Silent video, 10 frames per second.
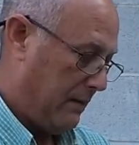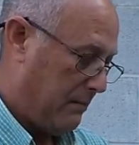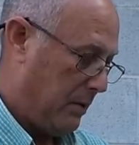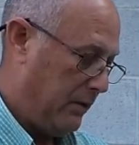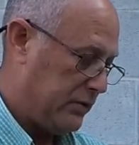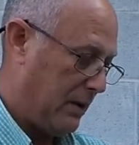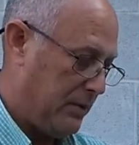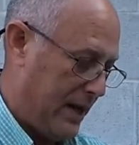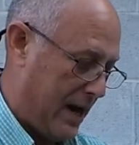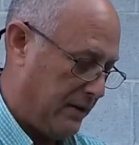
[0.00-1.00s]
move
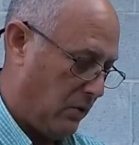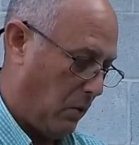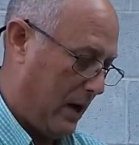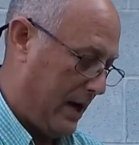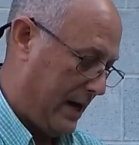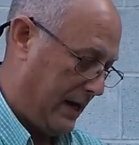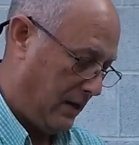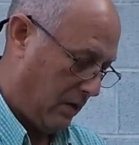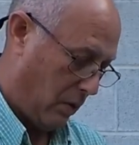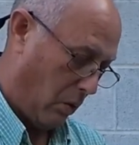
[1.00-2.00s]
something out of your way,
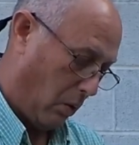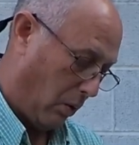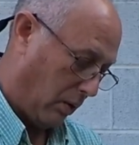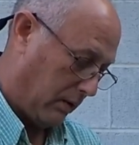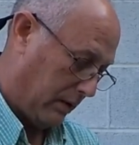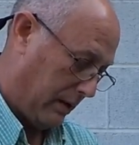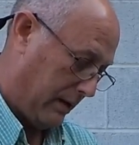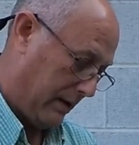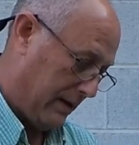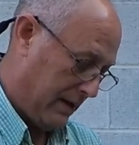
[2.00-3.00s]

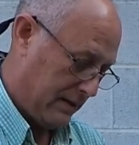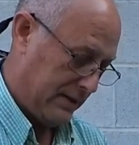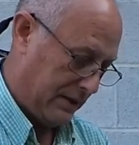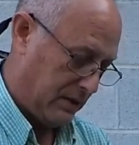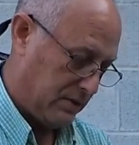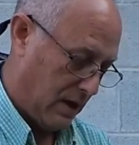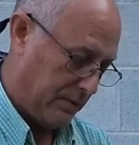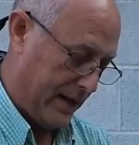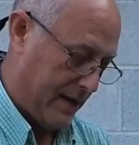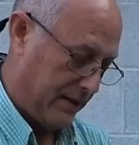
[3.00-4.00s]
or set the saw
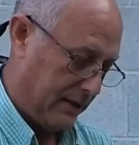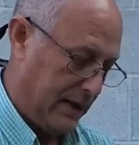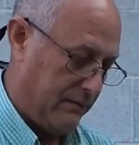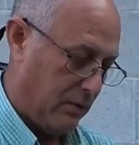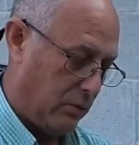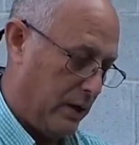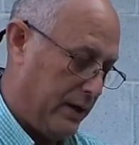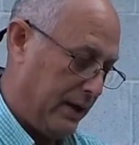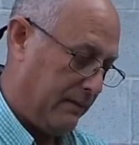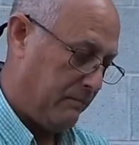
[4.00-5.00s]
down and leave it
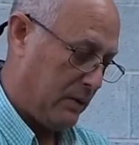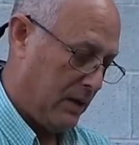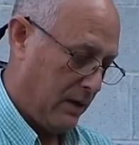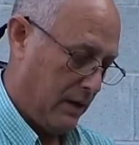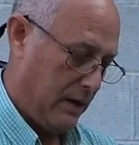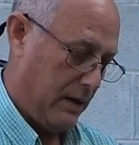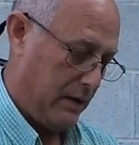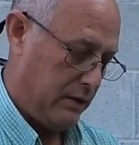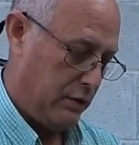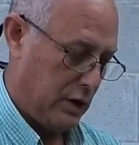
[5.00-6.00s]
running,
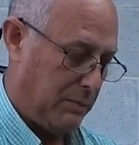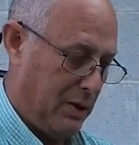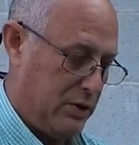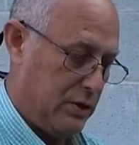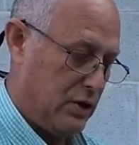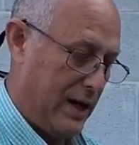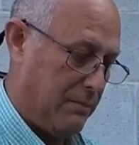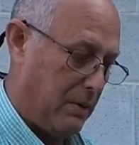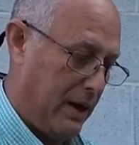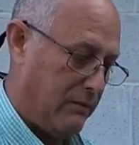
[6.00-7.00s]
you just push the
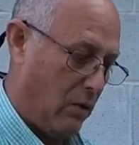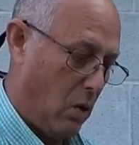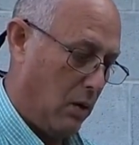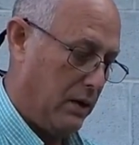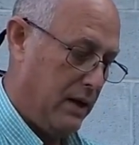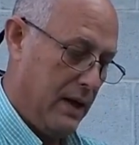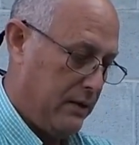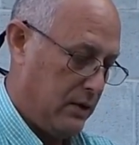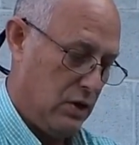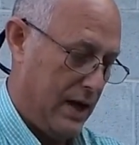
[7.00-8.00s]
chain brake forward.
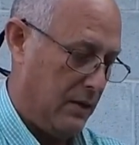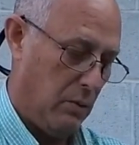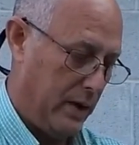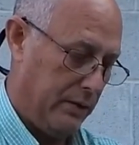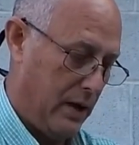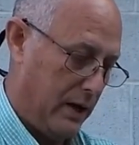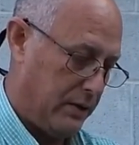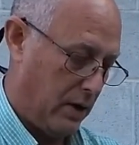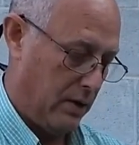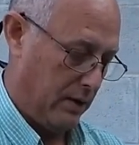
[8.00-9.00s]
The chain will not
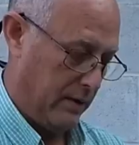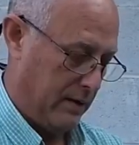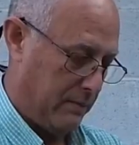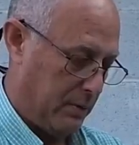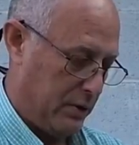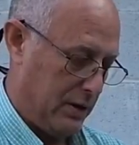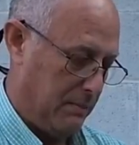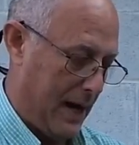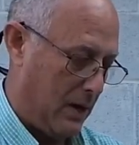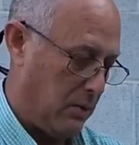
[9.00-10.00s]
turn. Push it
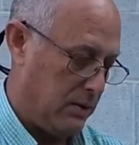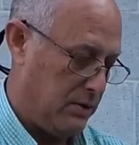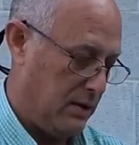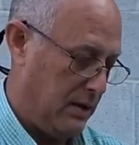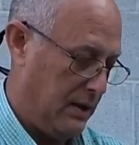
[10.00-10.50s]
backwards